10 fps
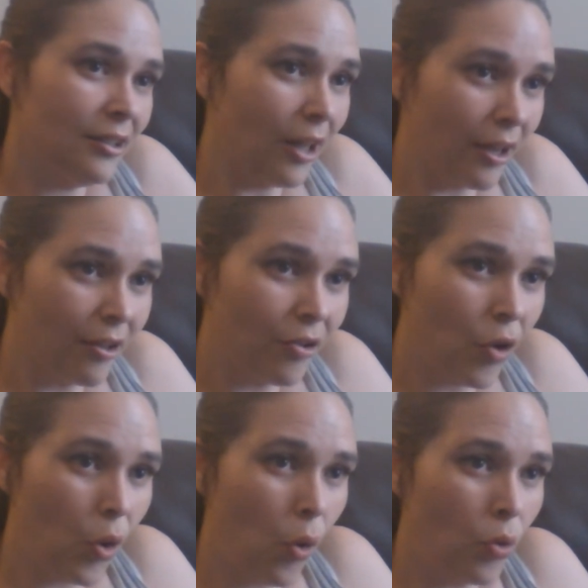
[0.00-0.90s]
like
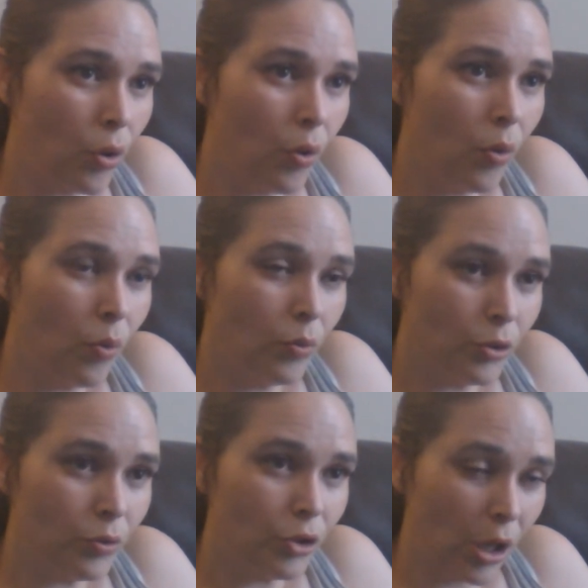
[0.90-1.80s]
cocoa
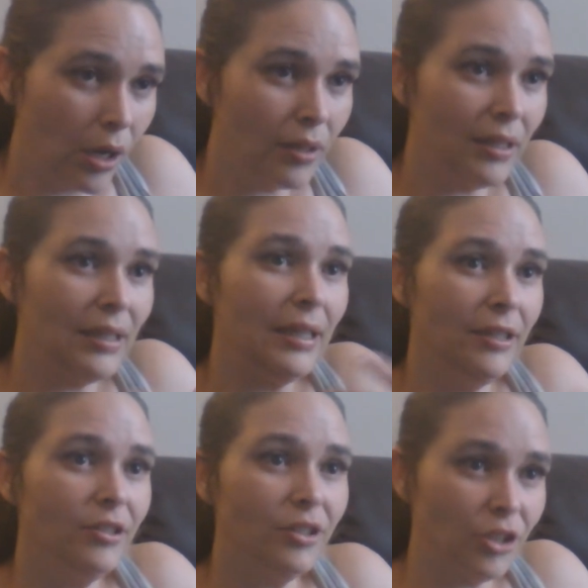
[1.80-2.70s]
chocolate
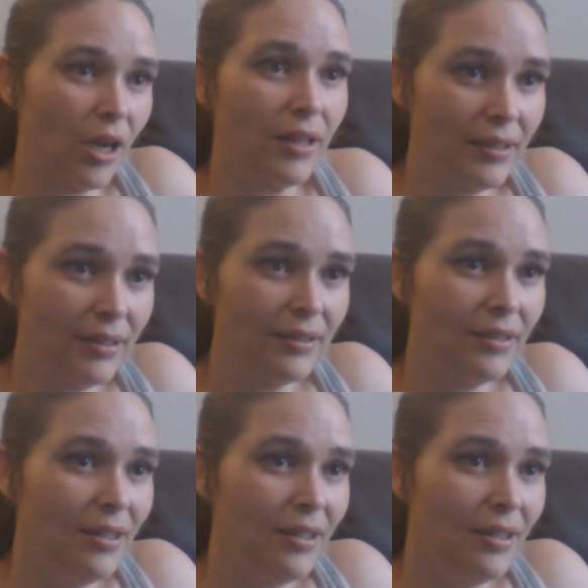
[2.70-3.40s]
into chocolate